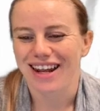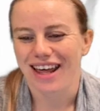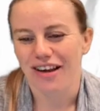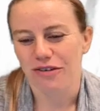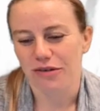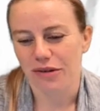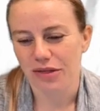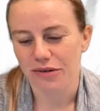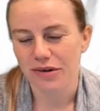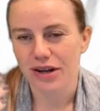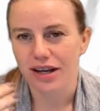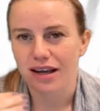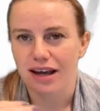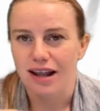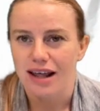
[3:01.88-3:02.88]
angle
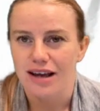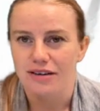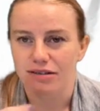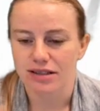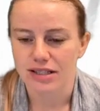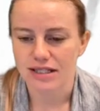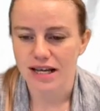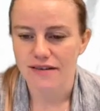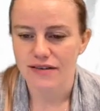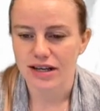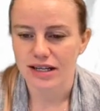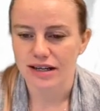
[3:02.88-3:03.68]
3 and angle 7,